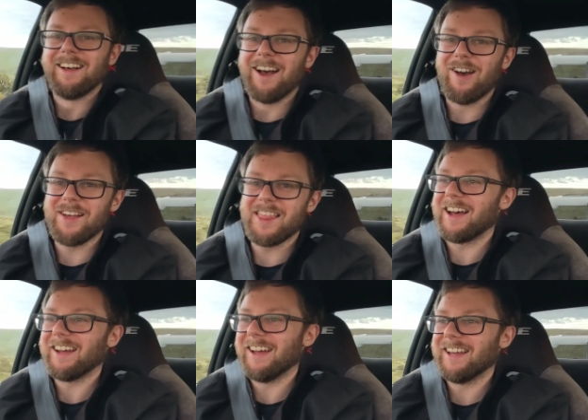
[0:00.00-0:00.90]
How
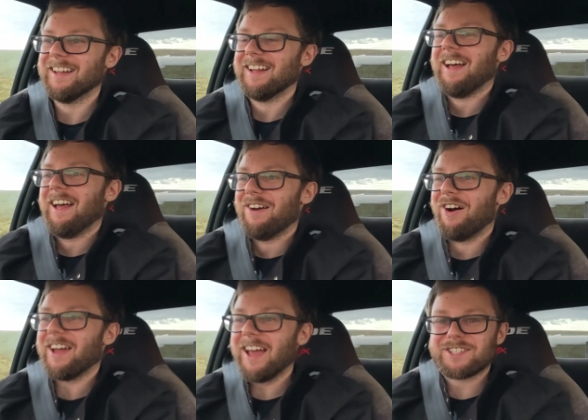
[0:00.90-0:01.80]
about that, eh?
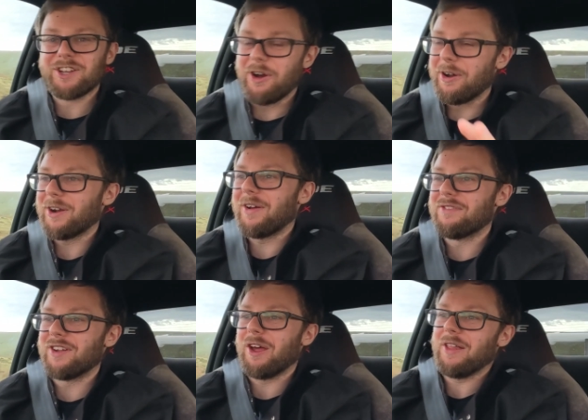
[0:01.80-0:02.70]
Right, yeah, so I'm going to end
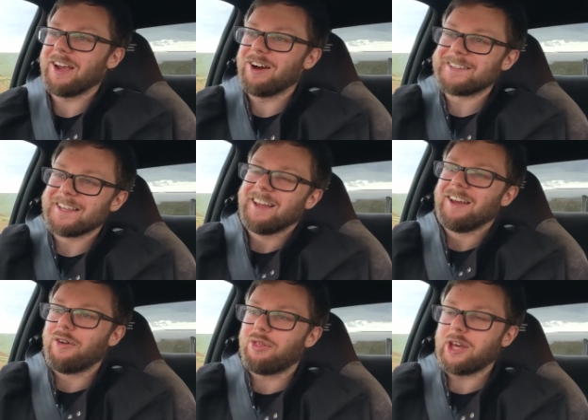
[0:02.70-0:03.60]
the video there, guys.
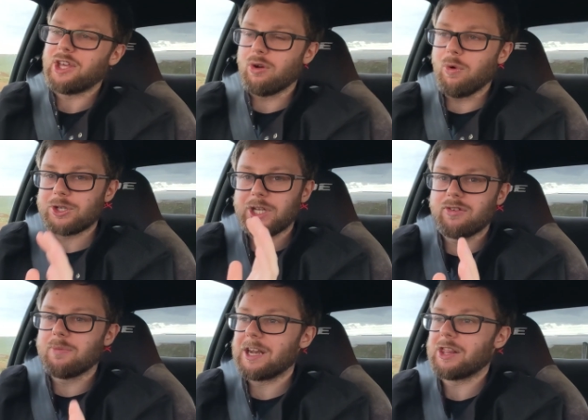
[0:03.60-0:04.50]
Thank you for watching. If
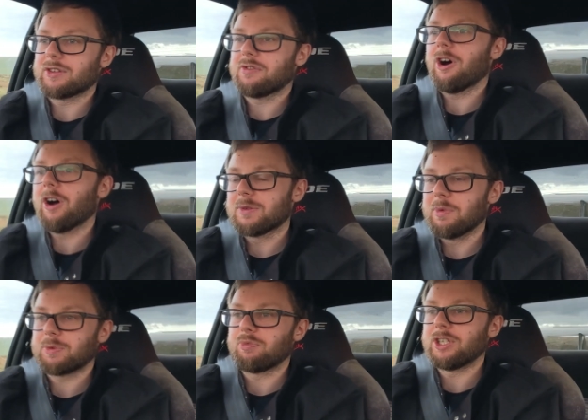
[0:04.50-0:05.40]
you made it this far, it's
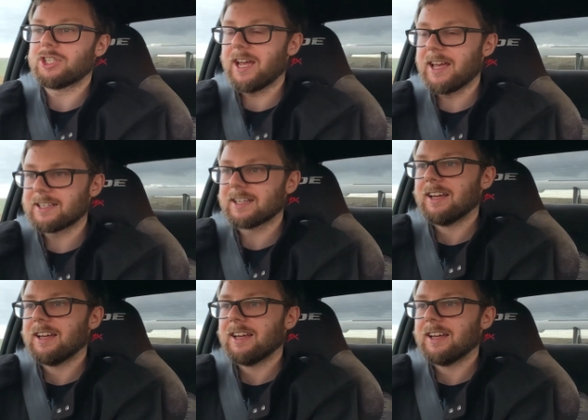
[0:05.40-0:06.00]
much appreciated.